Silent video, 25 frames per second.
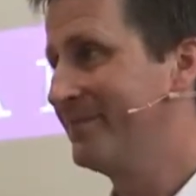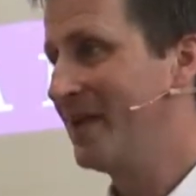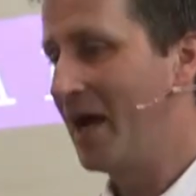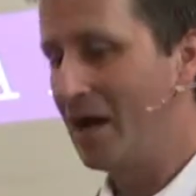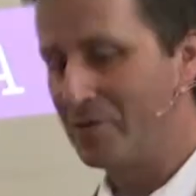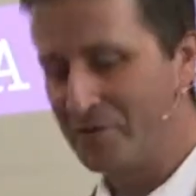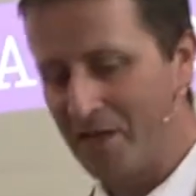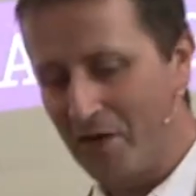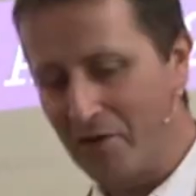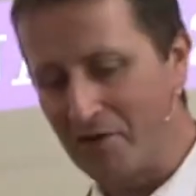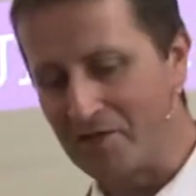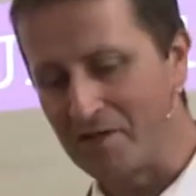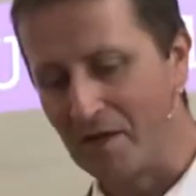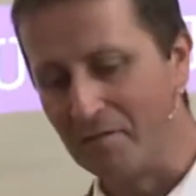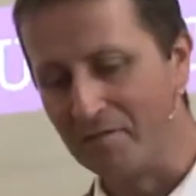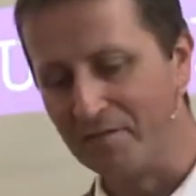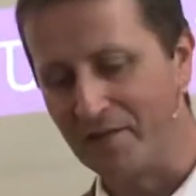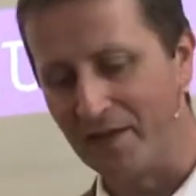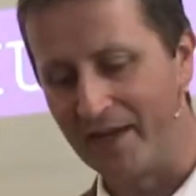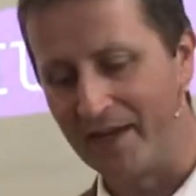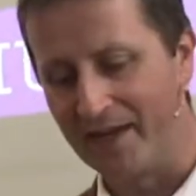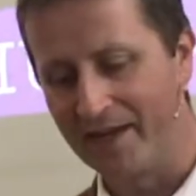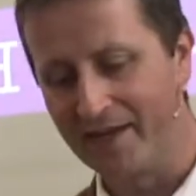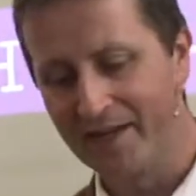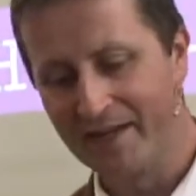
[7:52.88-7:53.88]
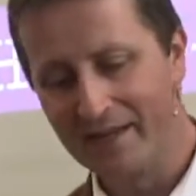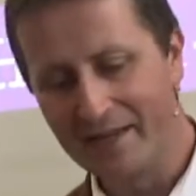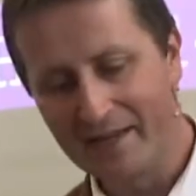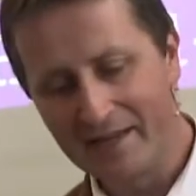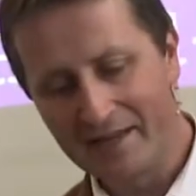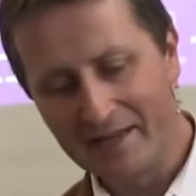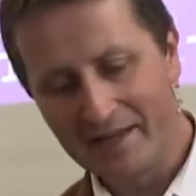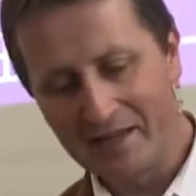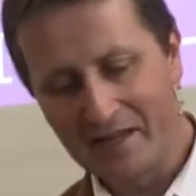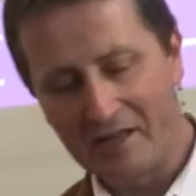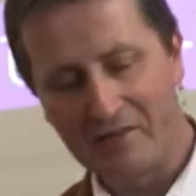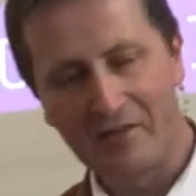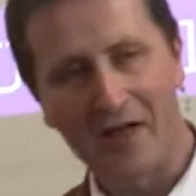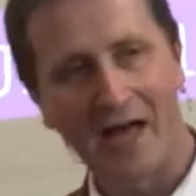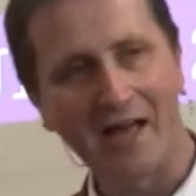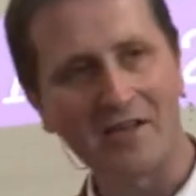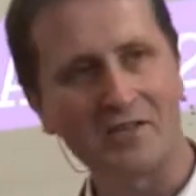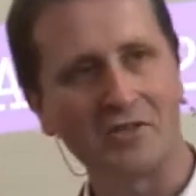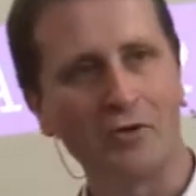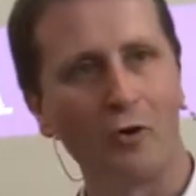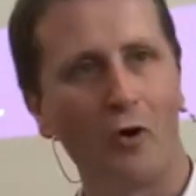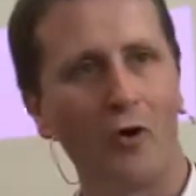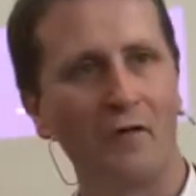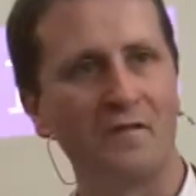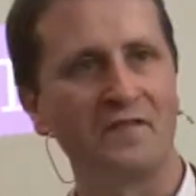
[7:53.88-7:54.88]
I'll tell you something. That
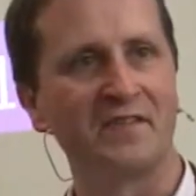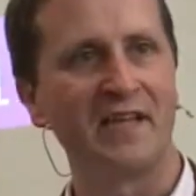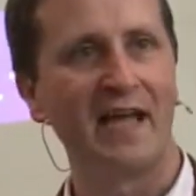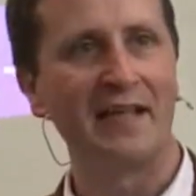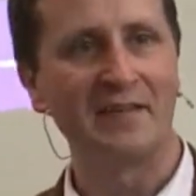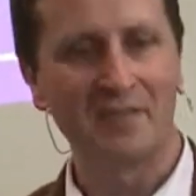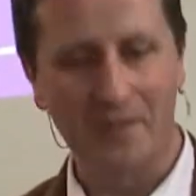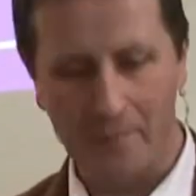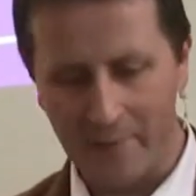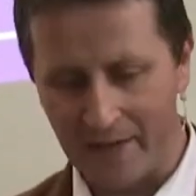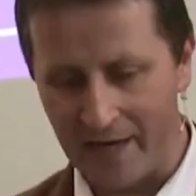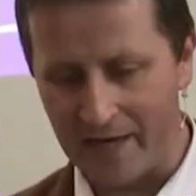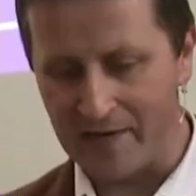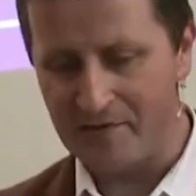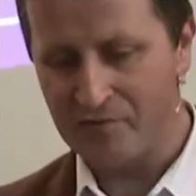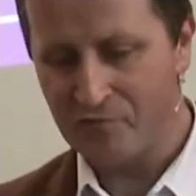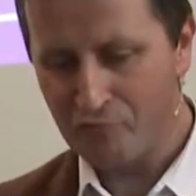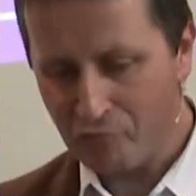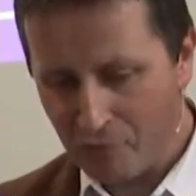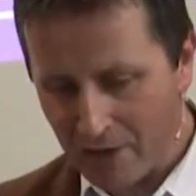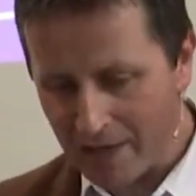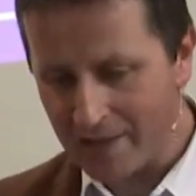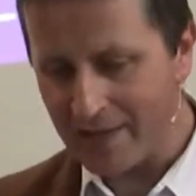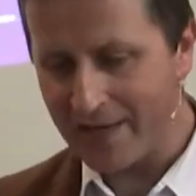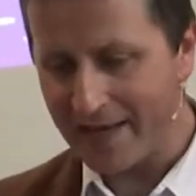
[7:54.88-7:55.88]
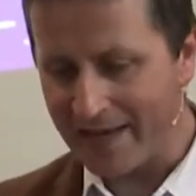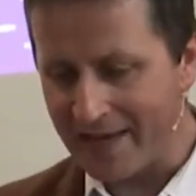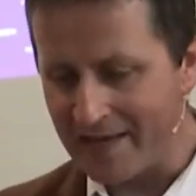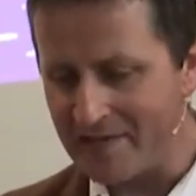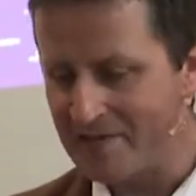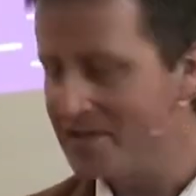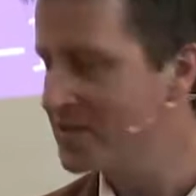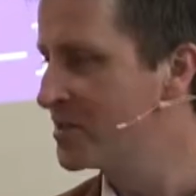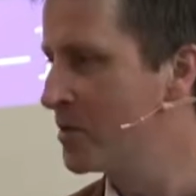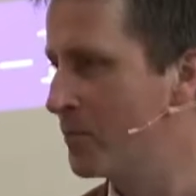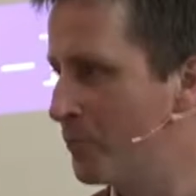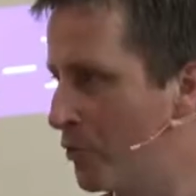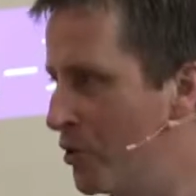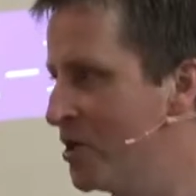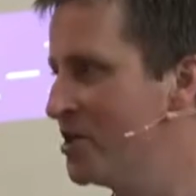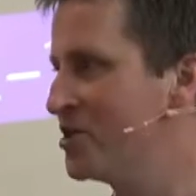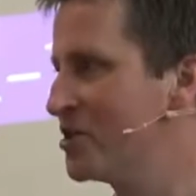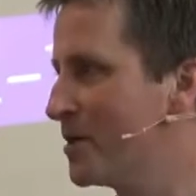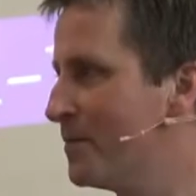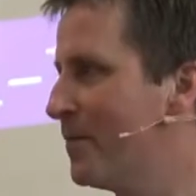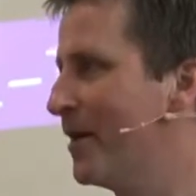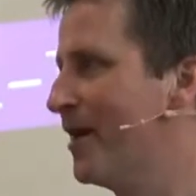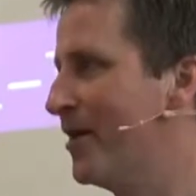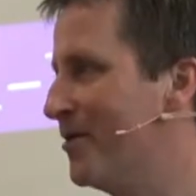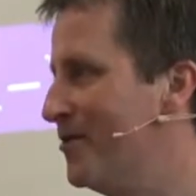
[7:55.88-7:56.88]
sort of sentiment is really easy to
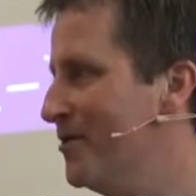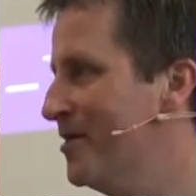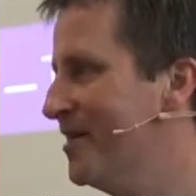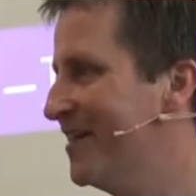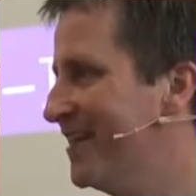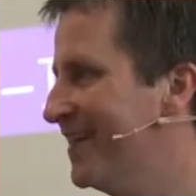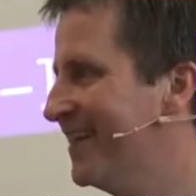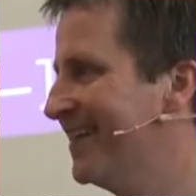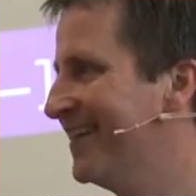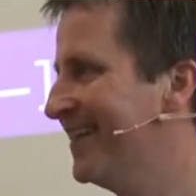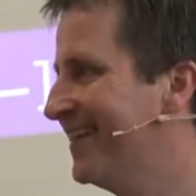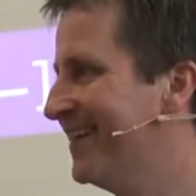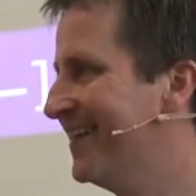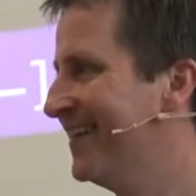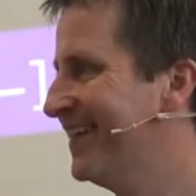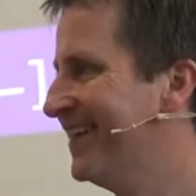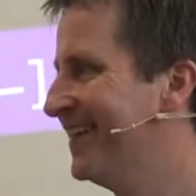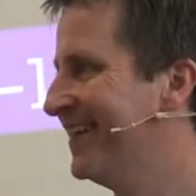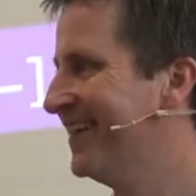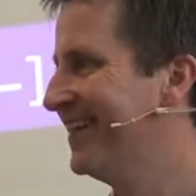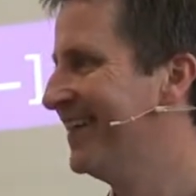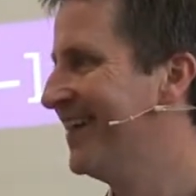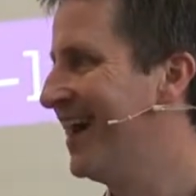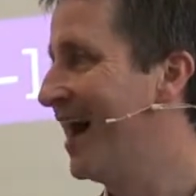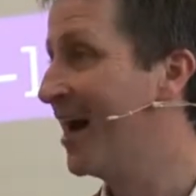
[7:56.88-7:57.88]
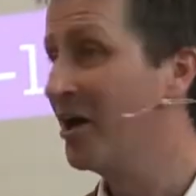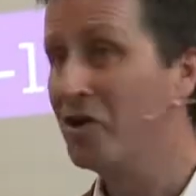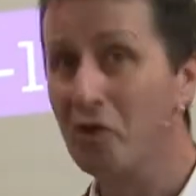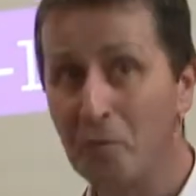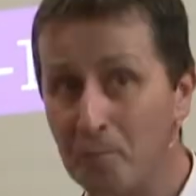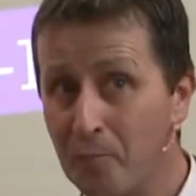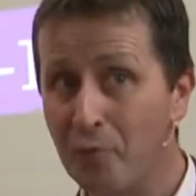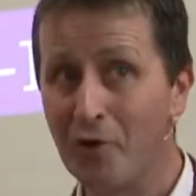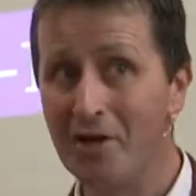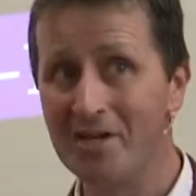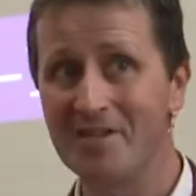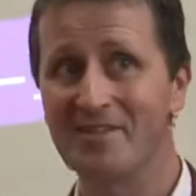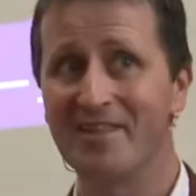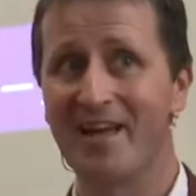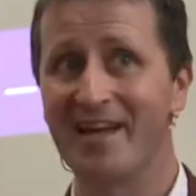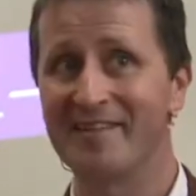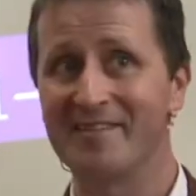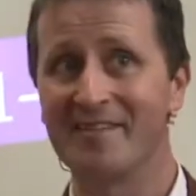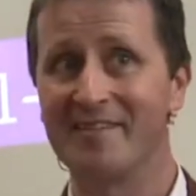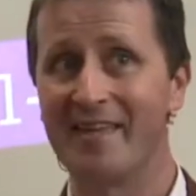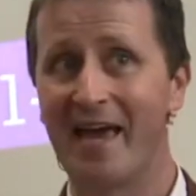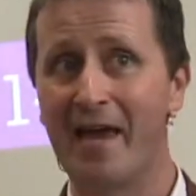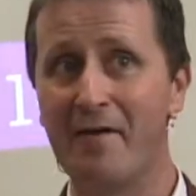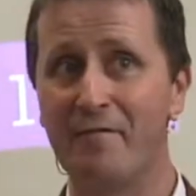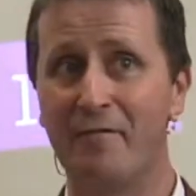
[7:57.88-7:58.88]
preach about. I could preach that
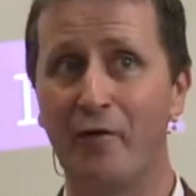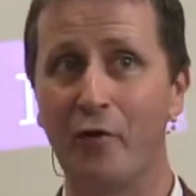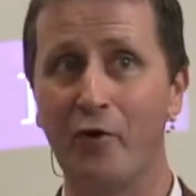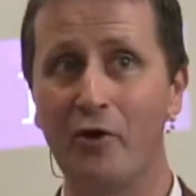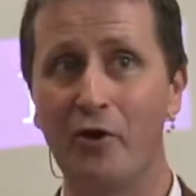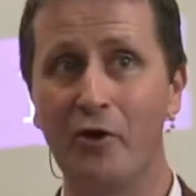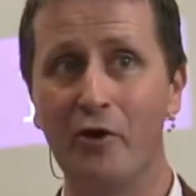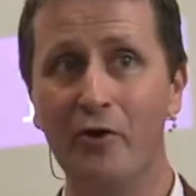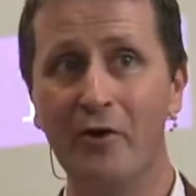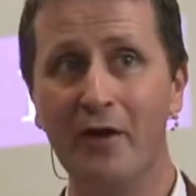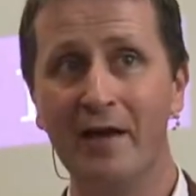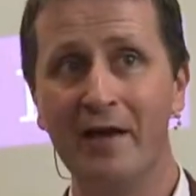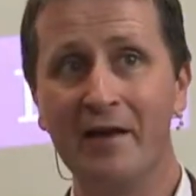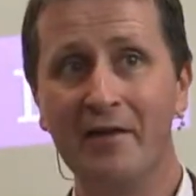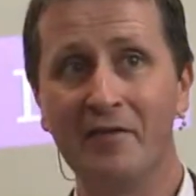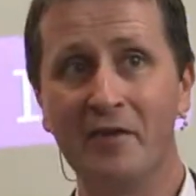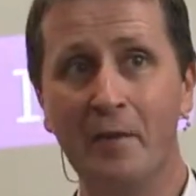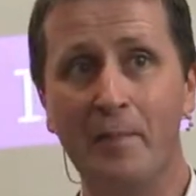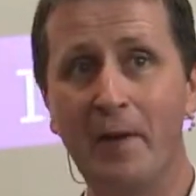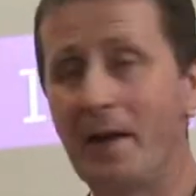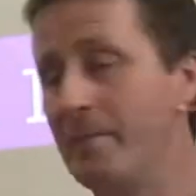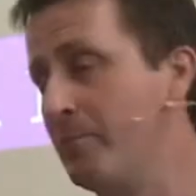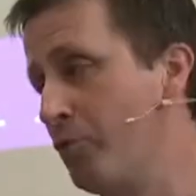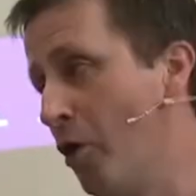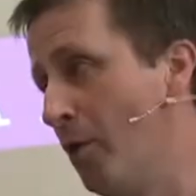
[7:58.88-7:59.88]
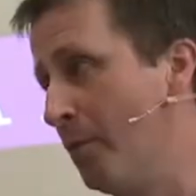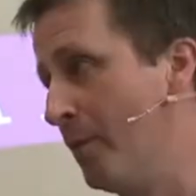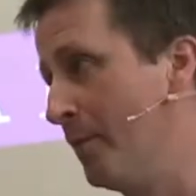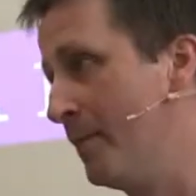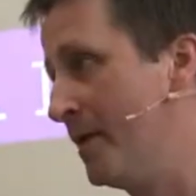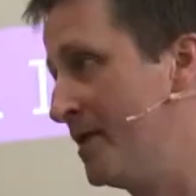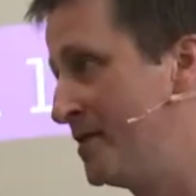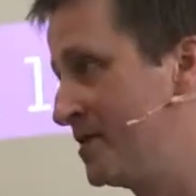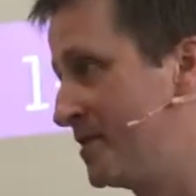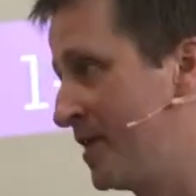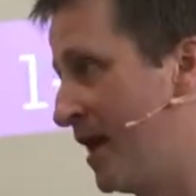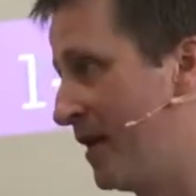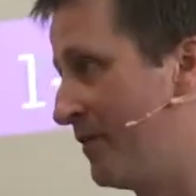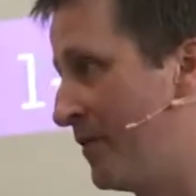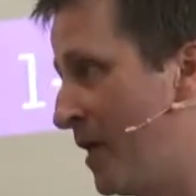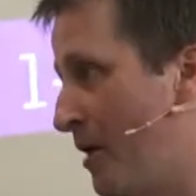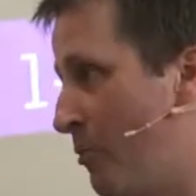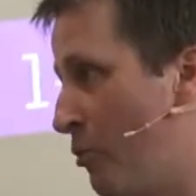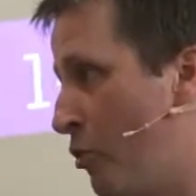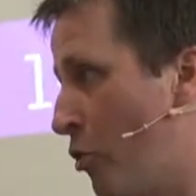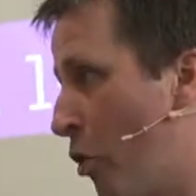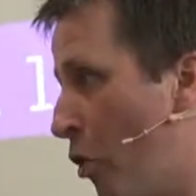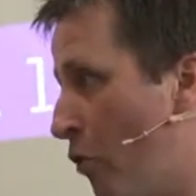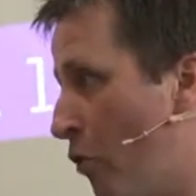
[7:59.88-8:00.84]
today for you. The big problem is that they were